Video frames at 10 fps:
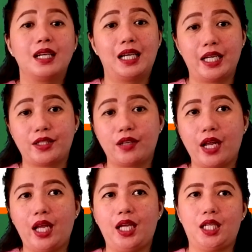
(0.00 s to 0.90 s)
letter
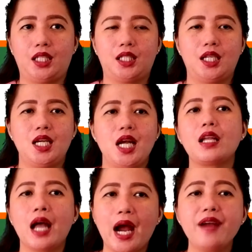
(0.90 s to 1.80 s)
A,
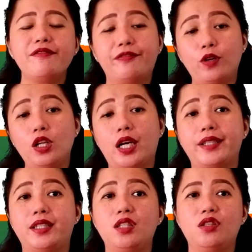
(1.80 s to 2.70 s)
harmful
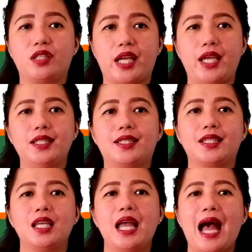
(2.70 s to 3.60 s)
carcinogens
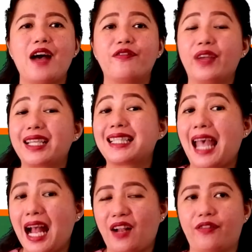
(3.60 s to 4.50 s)
affects
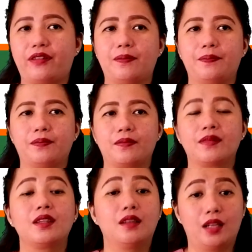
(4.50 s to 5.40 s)
health.
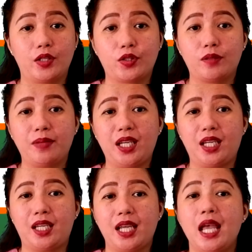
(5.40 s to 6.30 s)
Letter
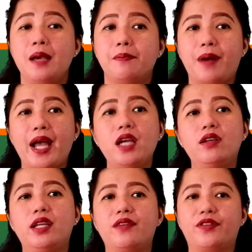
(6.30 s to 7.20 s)
B,
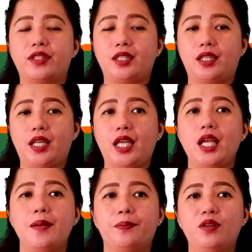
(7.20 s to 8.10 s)

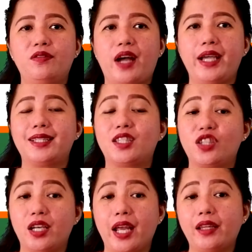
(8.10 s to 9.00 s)
biodiversity provides
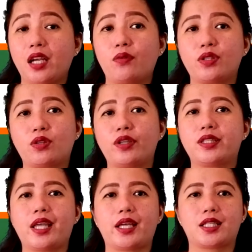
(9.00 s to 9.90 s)
genetic
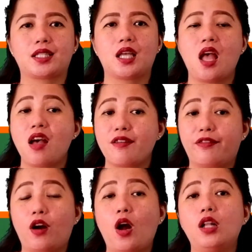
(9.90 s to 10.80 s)
resources
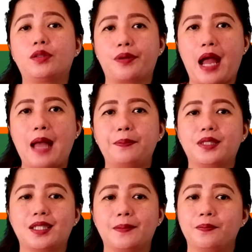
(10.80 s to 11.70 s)
for all
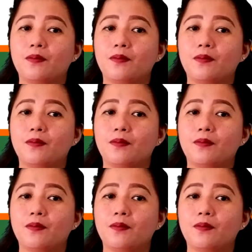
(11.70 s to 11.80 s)
crops,